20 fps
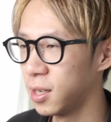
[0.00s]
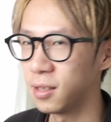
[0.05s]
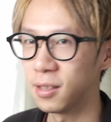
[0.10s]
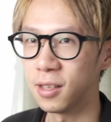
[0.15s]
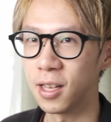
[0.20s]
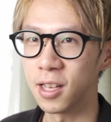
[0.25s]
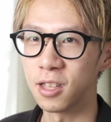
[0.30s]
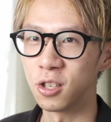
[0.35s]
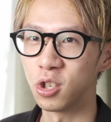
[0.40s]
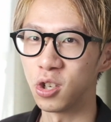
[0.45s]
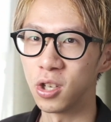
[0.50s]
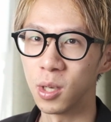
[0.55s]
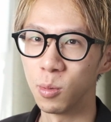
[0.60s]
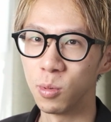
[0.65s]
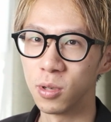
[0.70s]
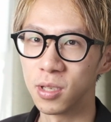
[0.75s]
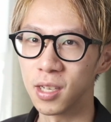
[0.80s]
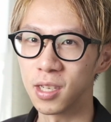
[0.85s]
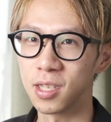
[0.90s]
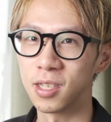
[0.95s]
like the
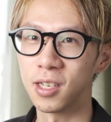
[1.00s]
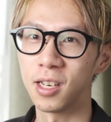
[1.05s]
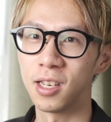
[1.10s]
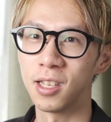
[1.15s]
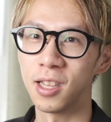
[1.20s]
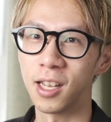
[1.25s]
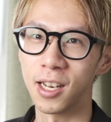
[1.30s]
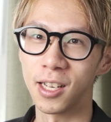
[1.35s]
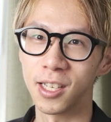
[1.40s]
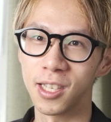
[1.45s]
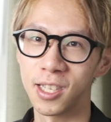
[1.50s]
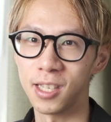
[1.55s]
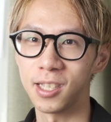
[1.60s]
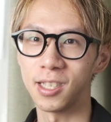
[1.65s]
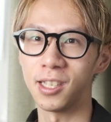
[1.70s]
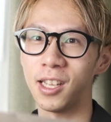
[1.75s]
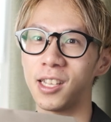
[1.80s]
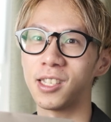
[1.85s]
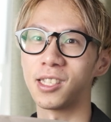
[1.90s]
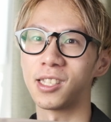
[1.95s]
GW690 that I
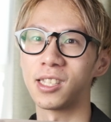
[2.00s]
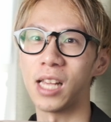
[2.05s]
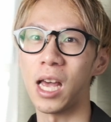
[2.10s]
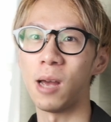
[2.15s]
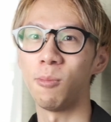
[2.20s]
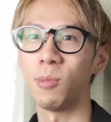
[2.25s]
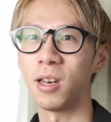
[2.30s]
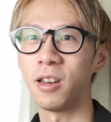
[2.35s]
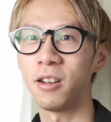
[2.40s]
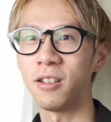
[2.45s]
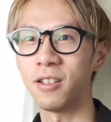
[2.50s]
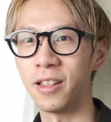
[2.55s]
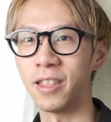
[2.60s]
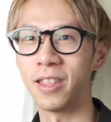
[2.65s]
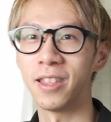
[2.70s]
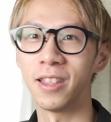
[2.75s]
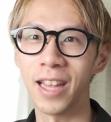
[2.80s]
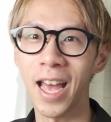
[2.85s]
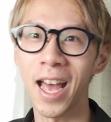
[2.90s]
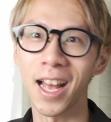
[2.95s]
like slammed in here
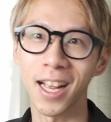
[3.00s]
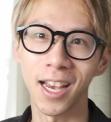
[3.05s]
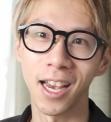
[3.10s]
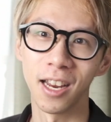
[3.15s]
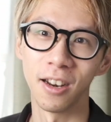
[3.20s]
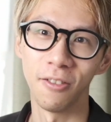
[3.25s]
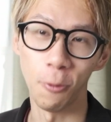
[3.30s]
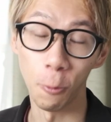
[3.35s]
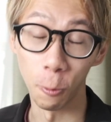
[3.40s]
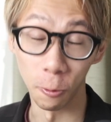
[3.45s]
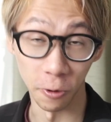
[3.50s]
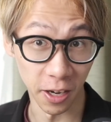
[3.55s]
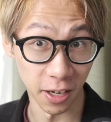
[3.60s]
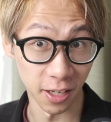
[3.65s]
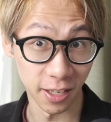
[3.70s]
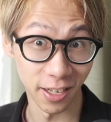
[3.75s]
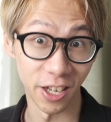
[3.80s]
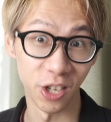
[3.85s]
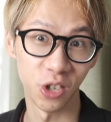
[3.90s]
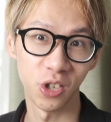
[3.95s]
in that kind of
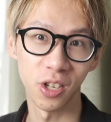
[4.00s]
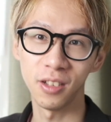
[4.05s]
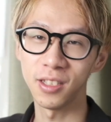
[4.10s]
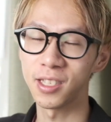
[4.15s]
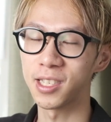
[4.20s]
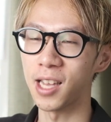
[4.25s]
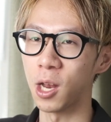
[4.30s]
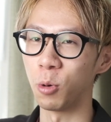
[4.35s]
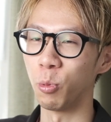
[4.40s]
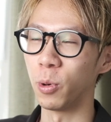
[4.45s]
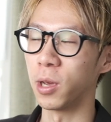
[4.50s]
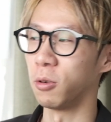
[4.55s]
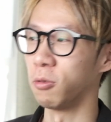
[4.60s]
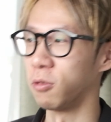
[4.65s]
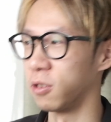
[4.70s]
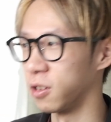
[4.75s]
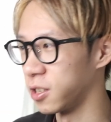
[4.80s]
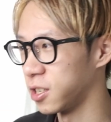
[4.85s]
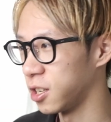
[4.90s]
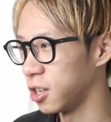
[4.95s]
orientation, sideway
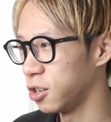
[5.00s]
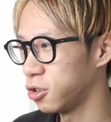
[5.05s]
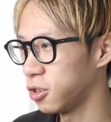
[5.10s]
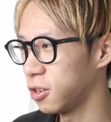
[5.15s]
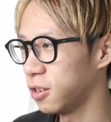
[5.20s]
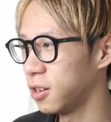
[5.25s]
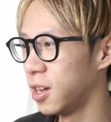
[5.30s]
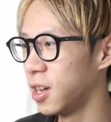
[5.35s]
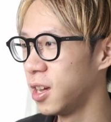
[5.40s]
orientation,